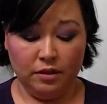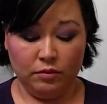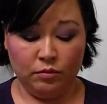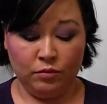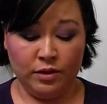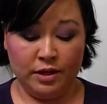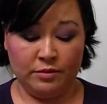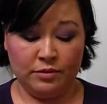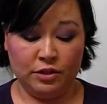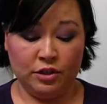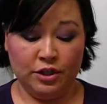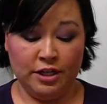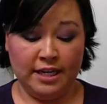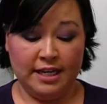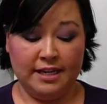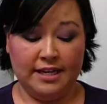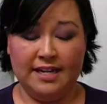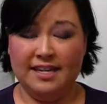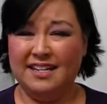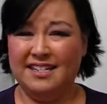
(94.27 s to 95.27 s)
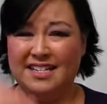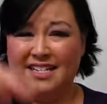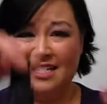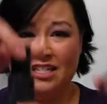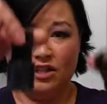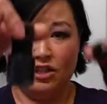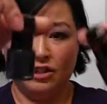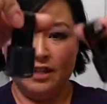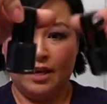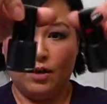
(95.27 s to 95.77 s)
when I was looking, and it
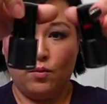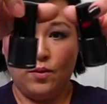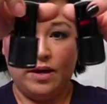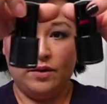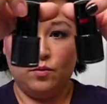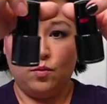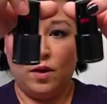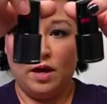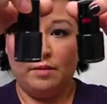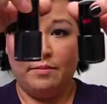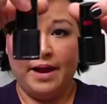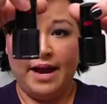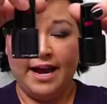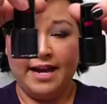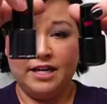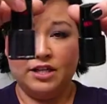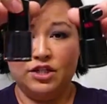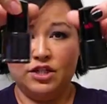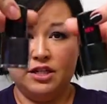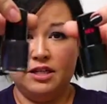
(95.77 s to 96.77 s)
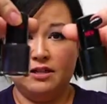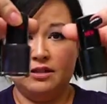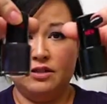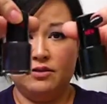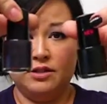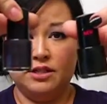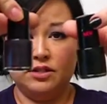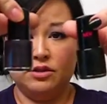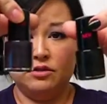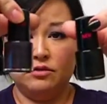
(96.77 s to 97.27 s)
doesn't look like Wet n Wild packaging, so
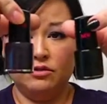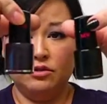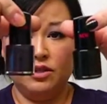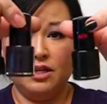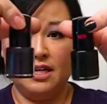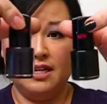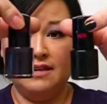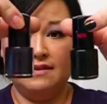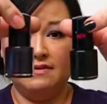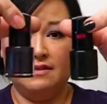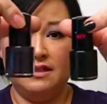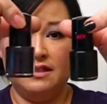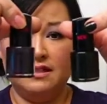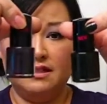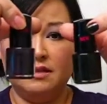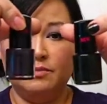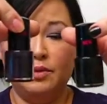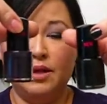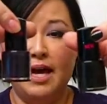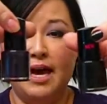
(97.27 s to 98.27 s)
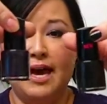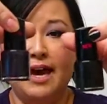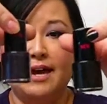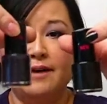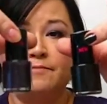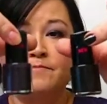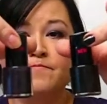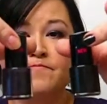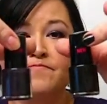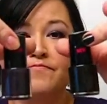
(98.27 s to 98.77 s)
I was looking at the
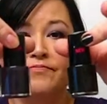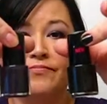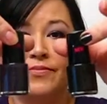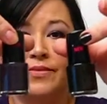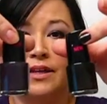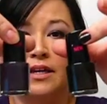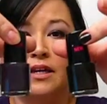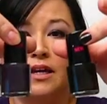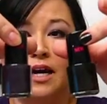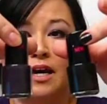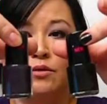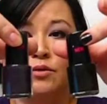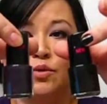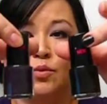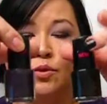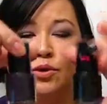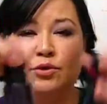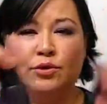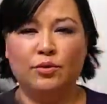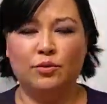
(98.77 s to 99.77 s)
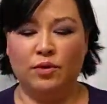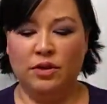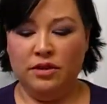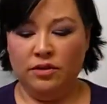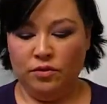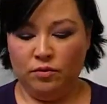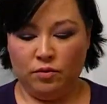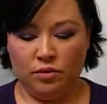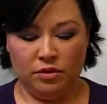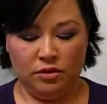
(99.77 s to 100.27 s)
display. I was wondering, what
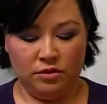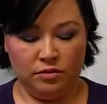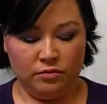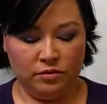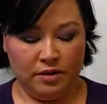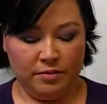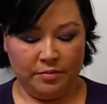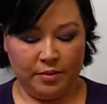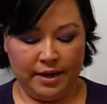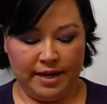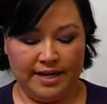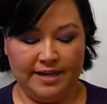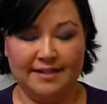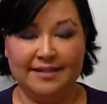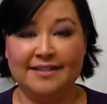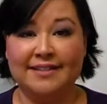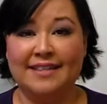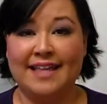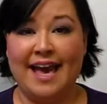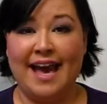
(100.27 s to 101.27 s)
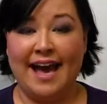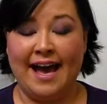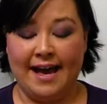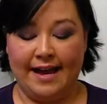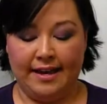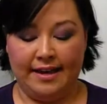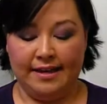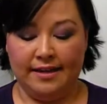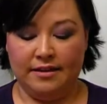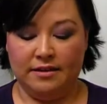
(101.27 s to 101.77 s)
in the world, what brand is
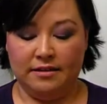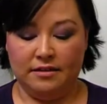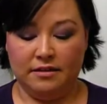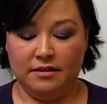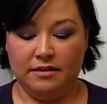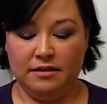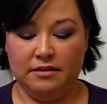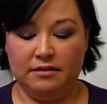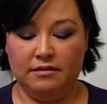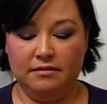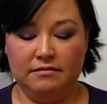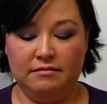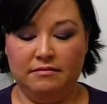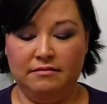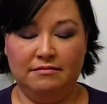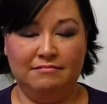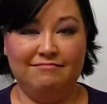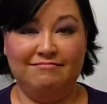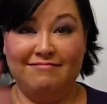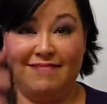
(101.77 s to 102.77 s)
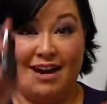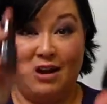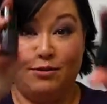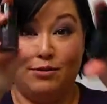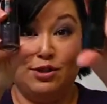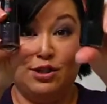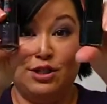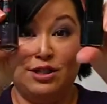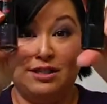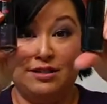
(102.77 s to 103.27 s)
that? And I
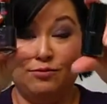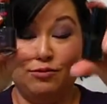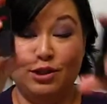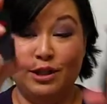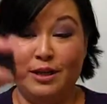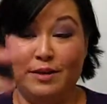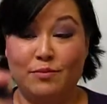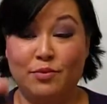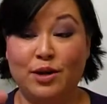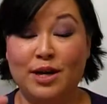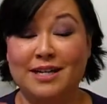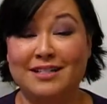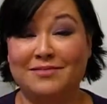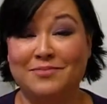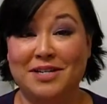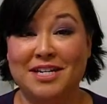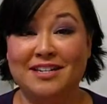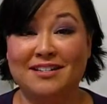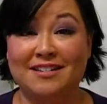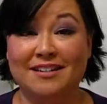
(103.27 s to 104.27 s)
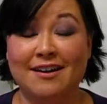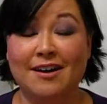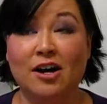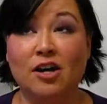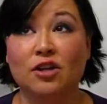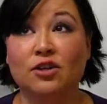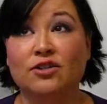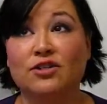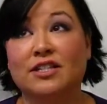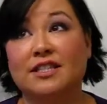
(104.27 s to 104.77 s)
was just really impressed because the
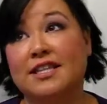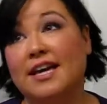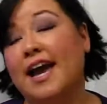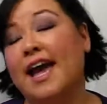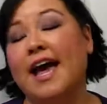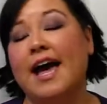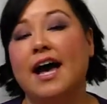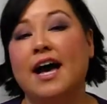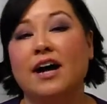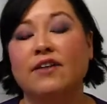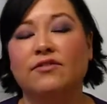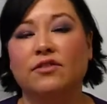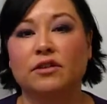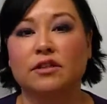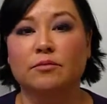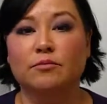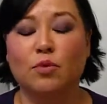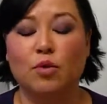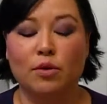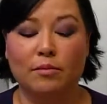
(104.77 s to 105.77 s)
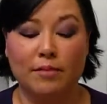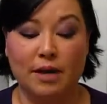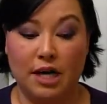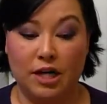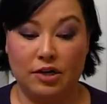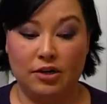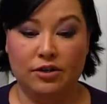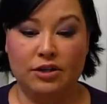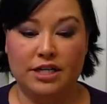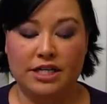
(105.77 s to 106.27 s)
colors that they have are more
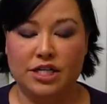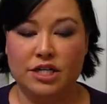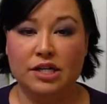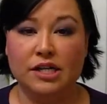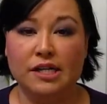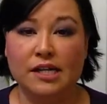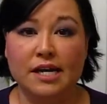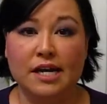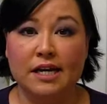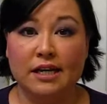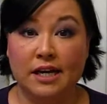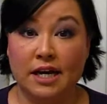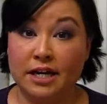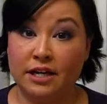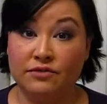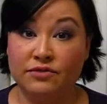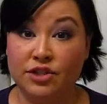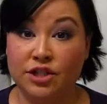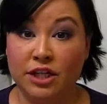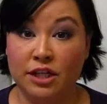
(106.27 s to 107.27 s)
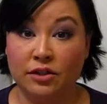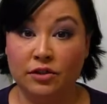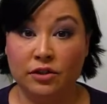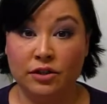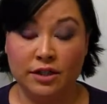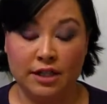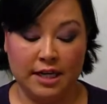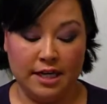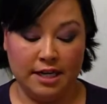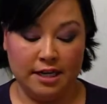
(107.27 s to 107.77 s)
modern and kind of chic
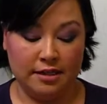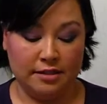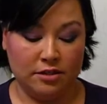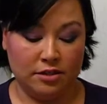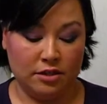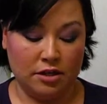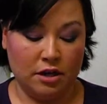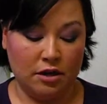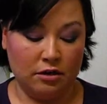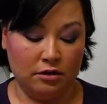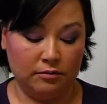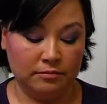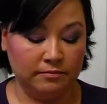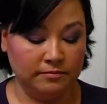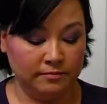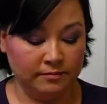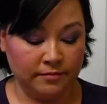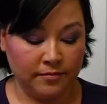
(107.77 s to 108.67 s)
looking. So